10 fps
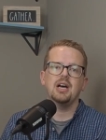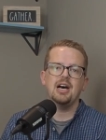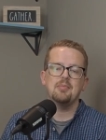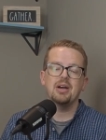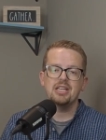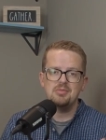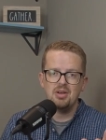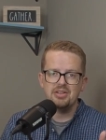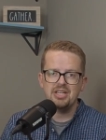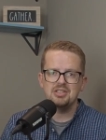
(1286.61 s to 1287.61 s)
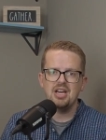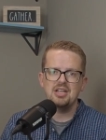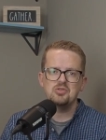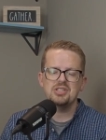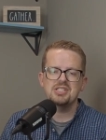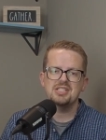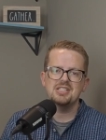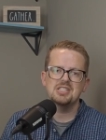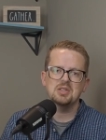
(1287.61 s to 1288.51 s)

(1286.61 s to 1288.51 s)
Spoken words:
My email address is